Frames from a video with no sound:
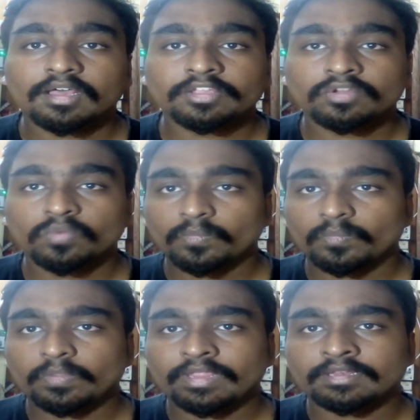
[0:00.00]

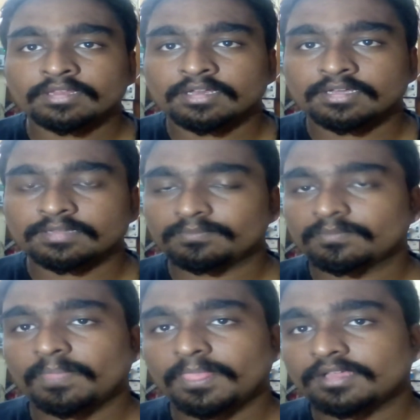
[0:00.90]
In
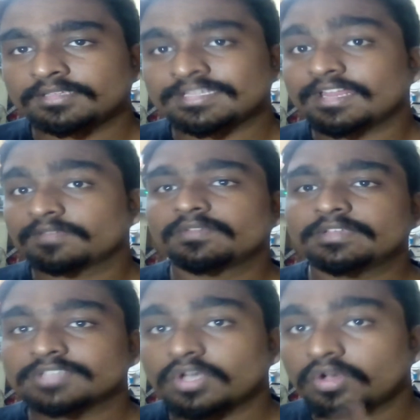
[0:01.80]
Daredevil we
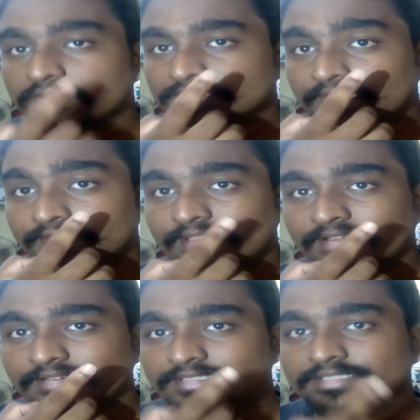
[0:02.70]
saw the side
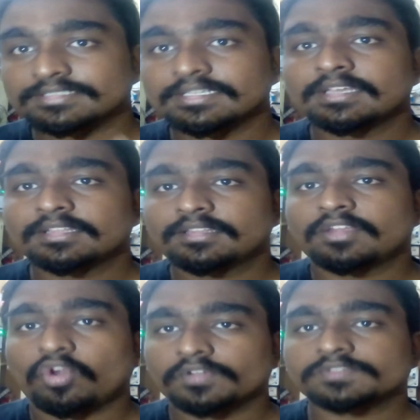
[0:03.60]
characters, the
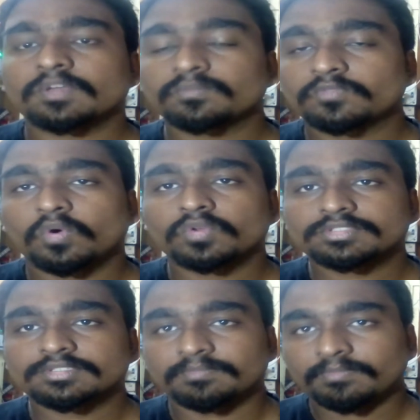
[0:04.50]
lawyers, of course,
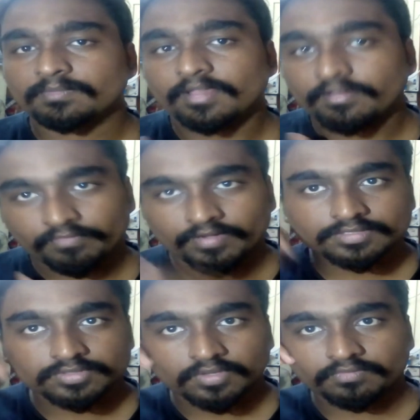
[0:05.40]
the
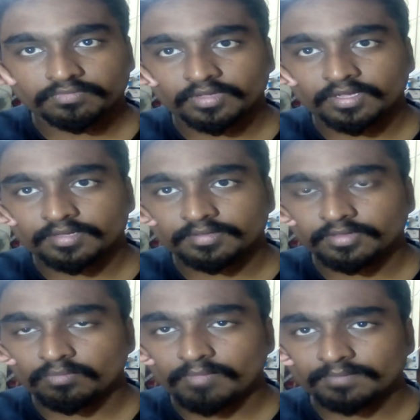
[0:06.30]
friends of
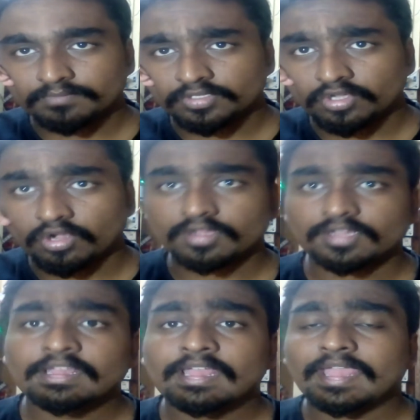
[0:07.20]
Matt Murdock,
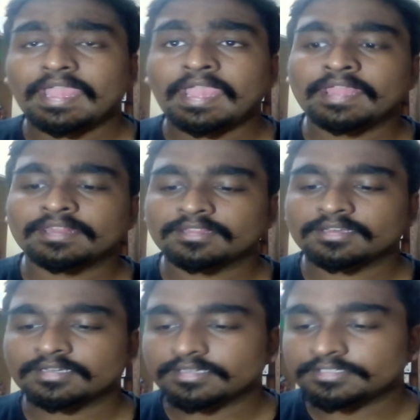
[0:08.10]
and
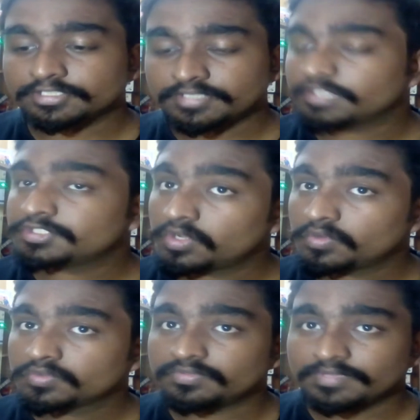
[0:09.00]
in Jessica
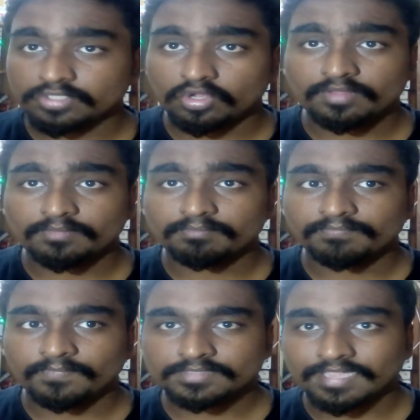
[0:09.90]
Jones we saw the
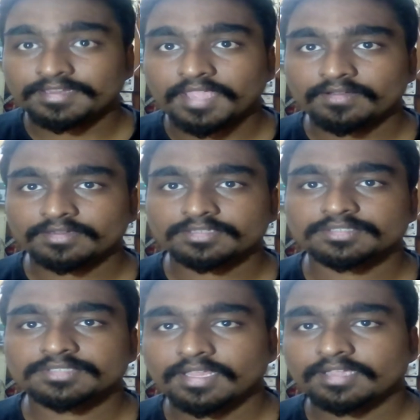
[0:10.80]
side
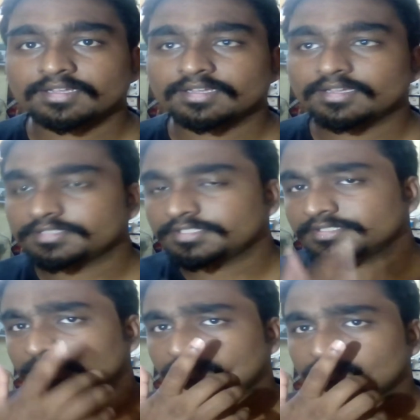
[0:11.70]
characters, like
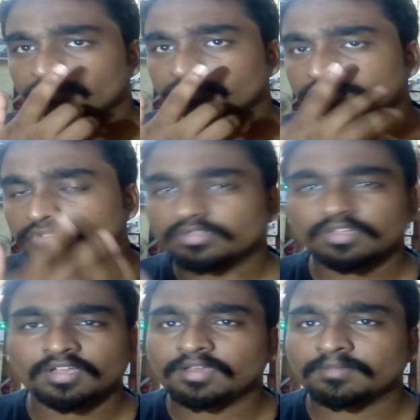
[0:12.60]
she's
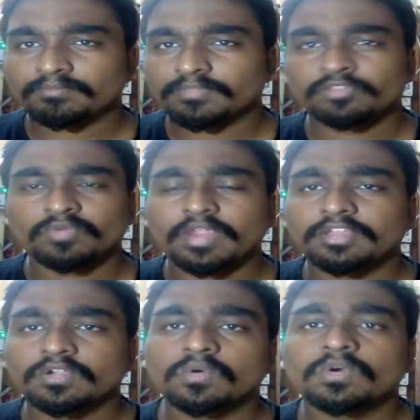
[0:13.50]
in
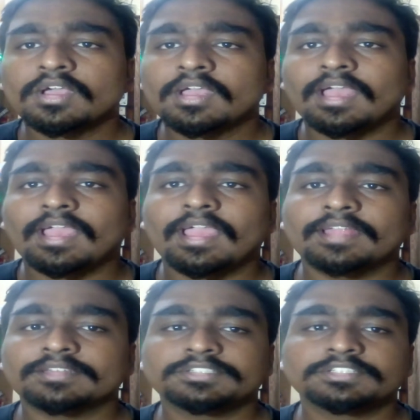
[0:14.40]
radio,
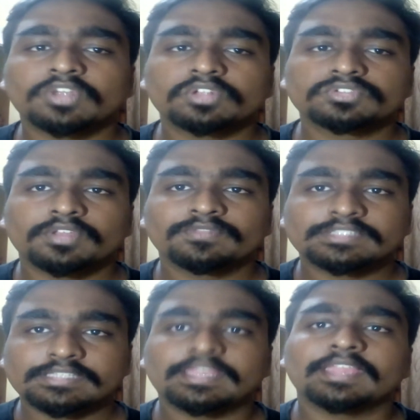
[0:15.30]
and she's also
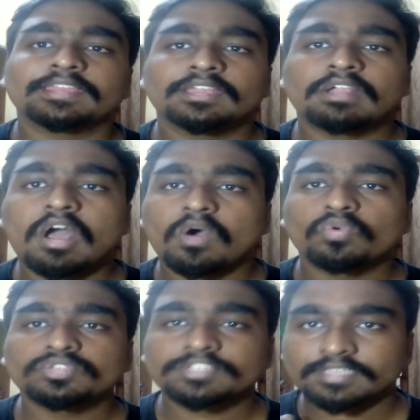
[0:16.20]
investigating
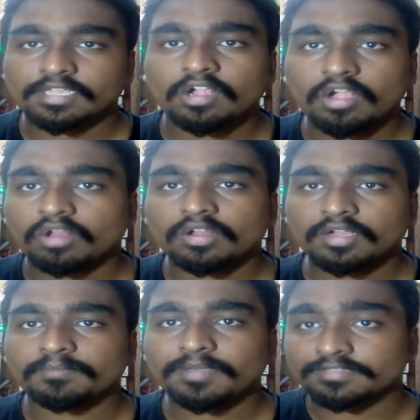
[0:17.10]
how Jessica got
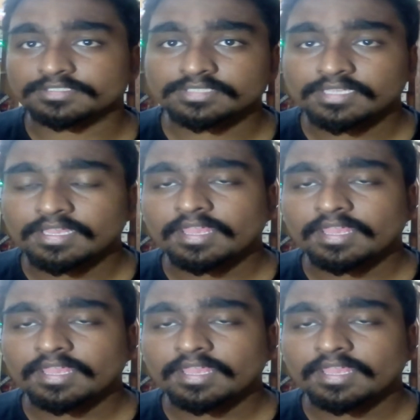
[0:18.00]
her powers.